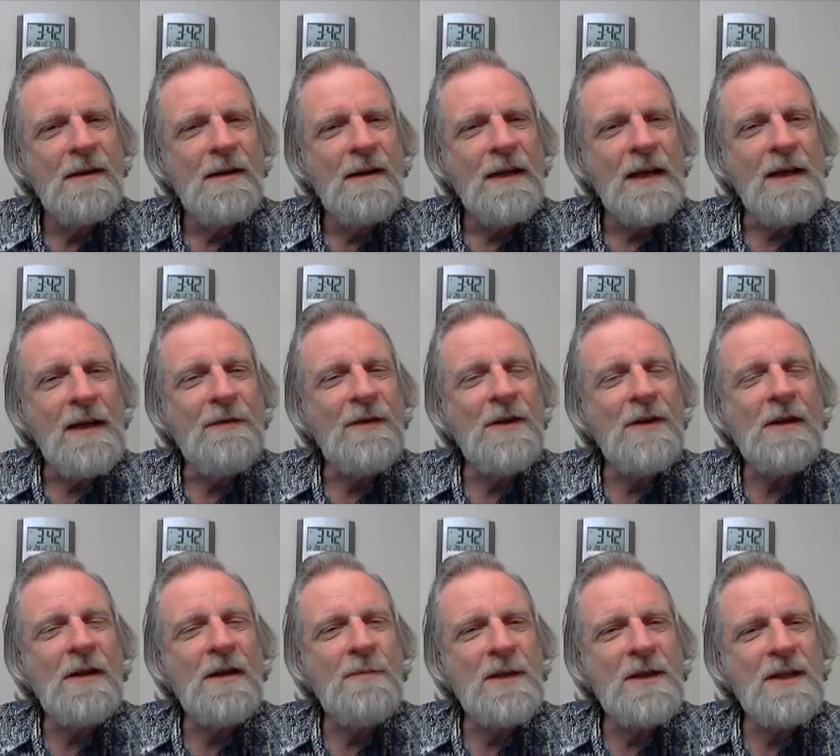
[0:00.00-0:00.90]
Even the
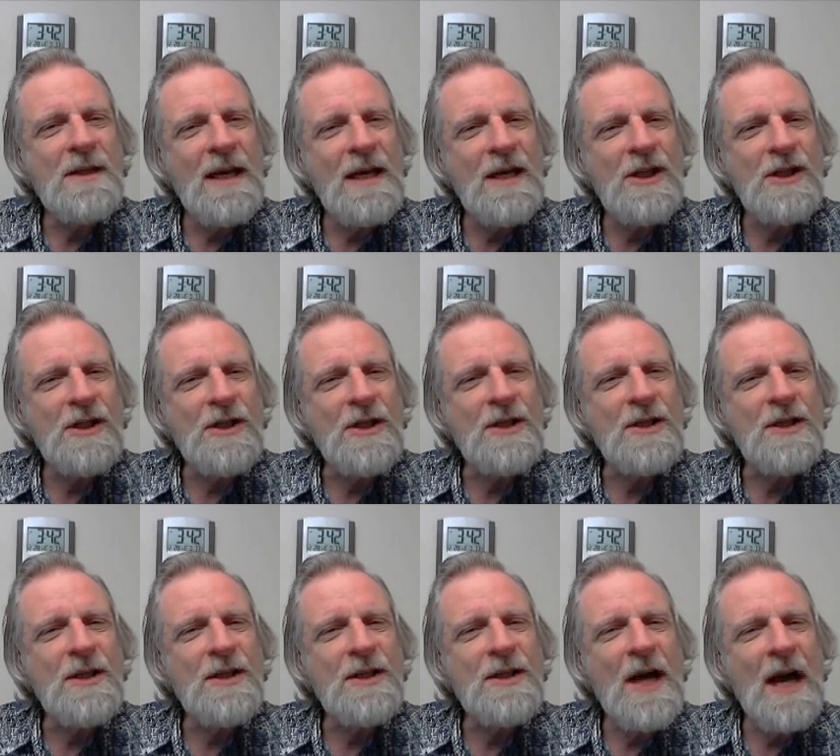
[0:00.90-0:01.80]
limitations
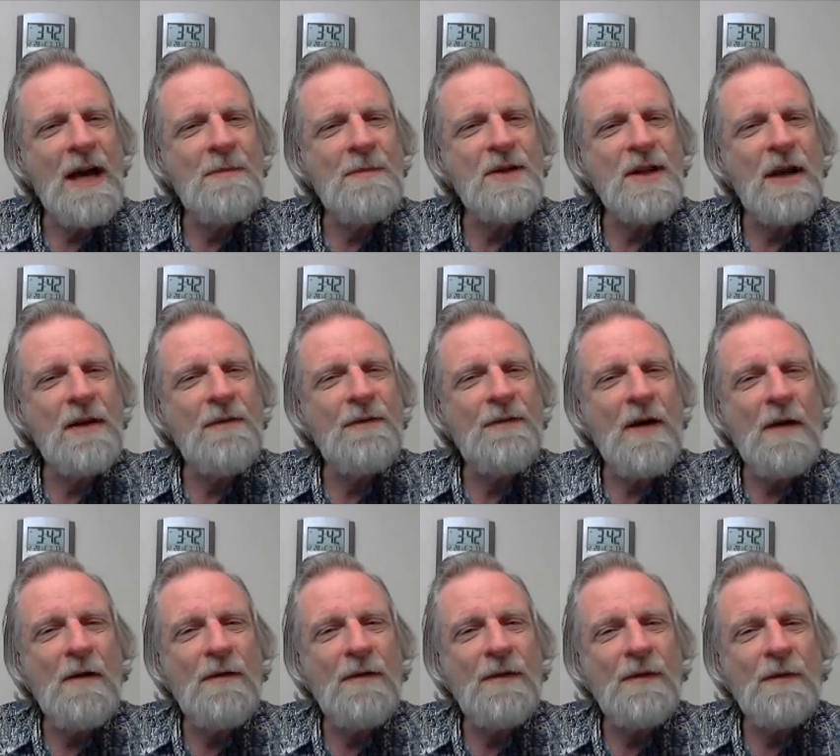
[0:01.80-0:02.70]
and the times that I
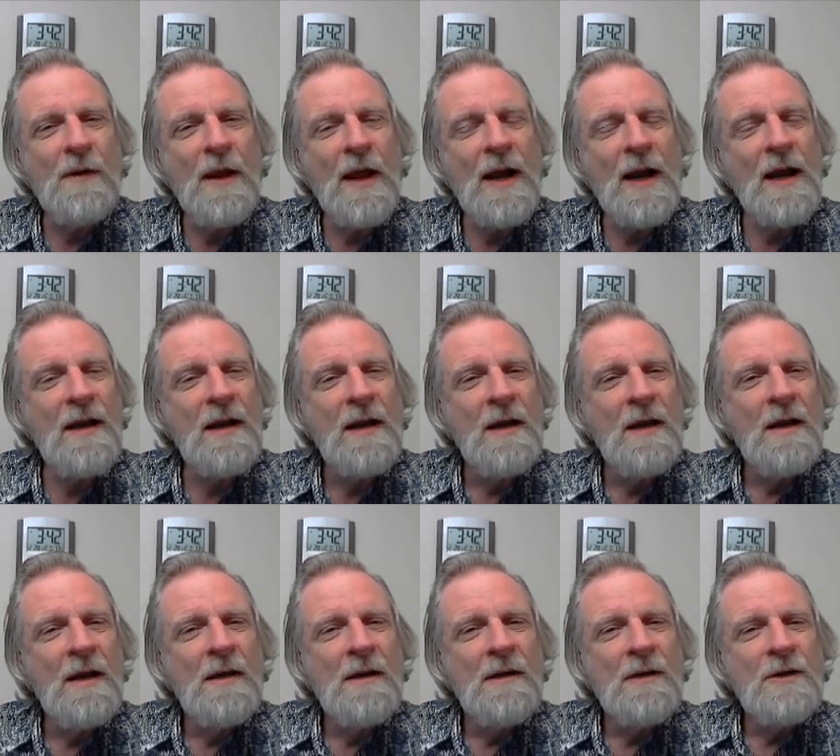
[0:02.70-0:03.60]
felt that I
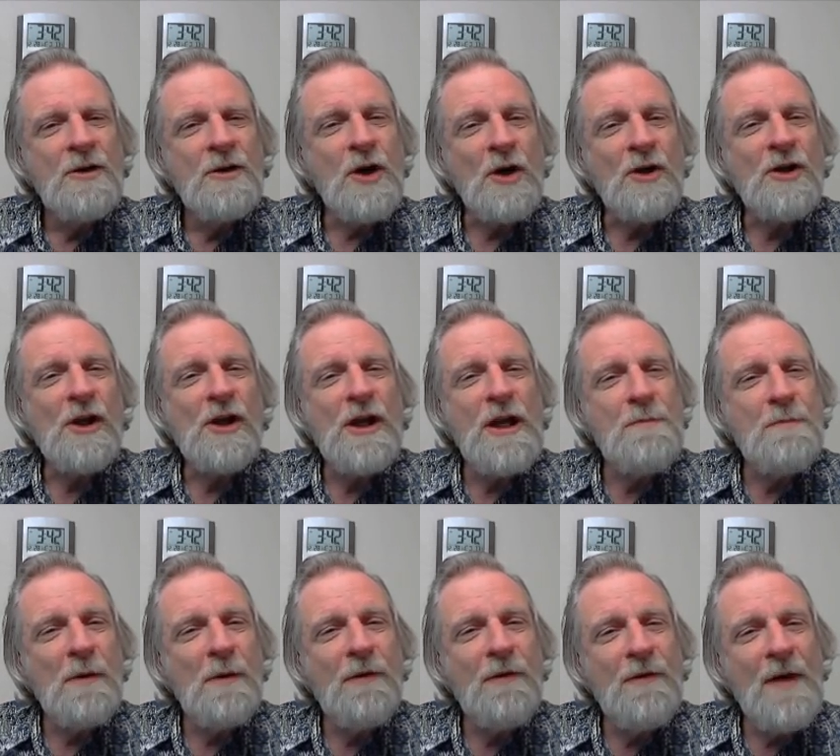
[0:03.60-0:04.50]
took the
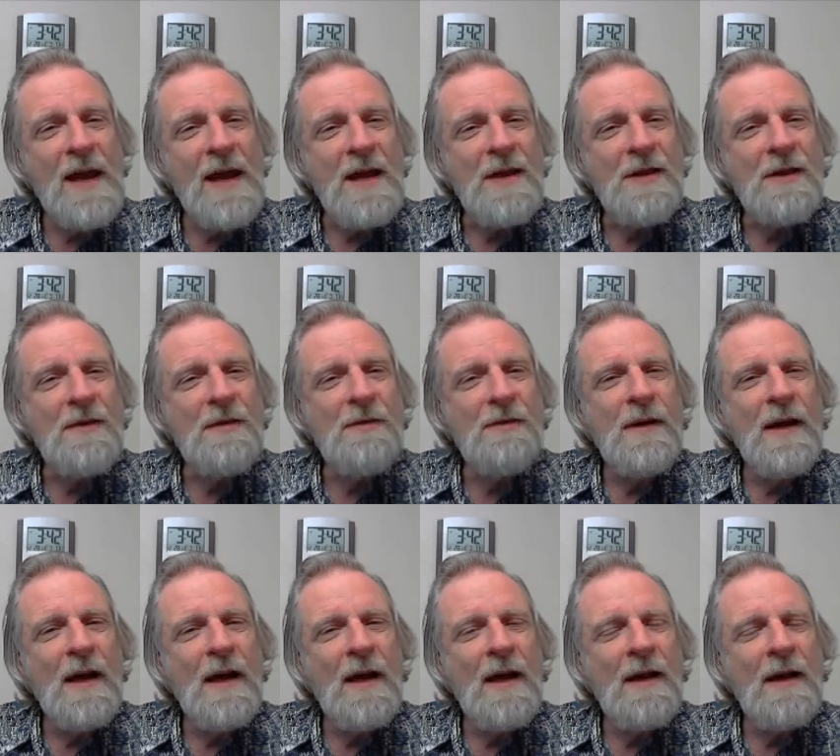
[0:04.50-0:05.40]
leap of faith and,
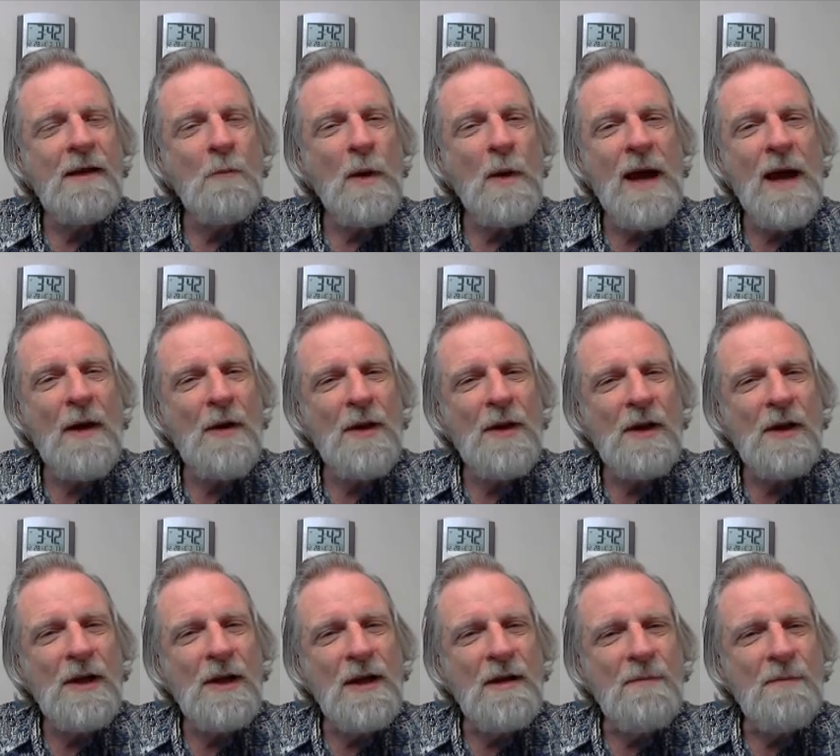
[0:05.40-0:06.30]
and went out on a
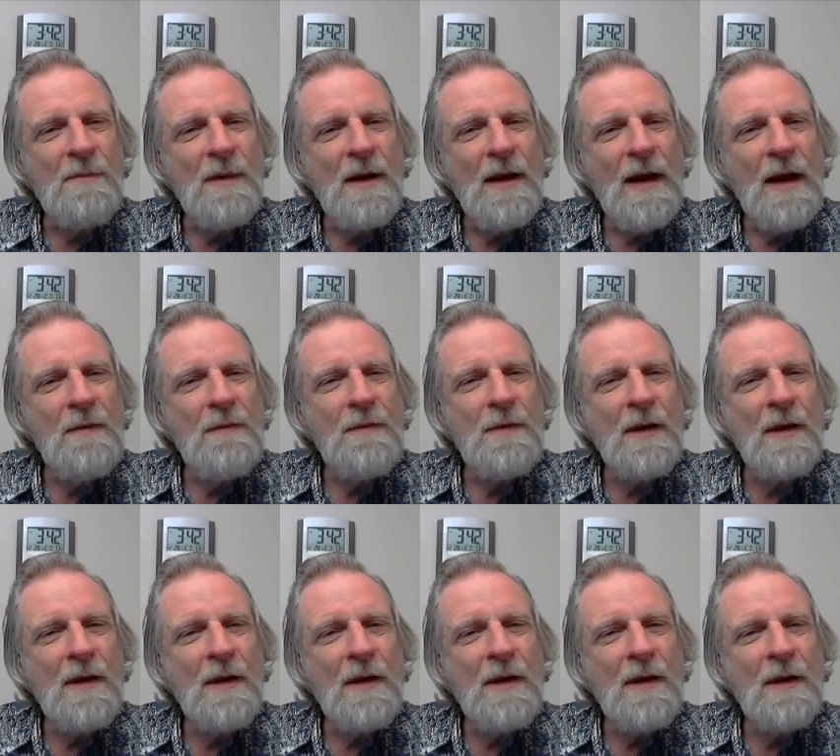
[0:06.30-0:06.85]
limb, and